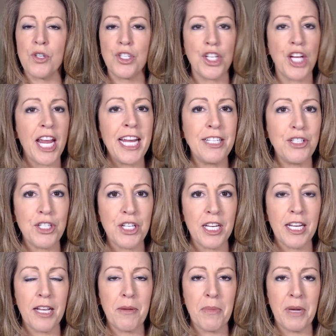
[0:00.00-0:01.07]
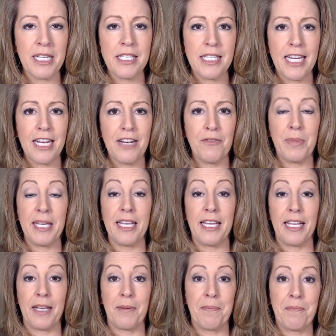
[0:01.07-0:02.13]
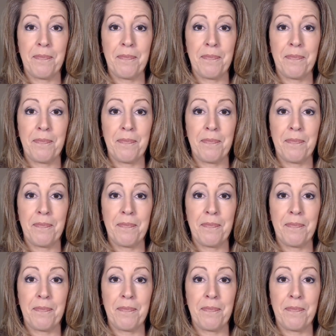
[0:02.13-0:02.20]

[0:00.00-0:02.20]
changing my state of being.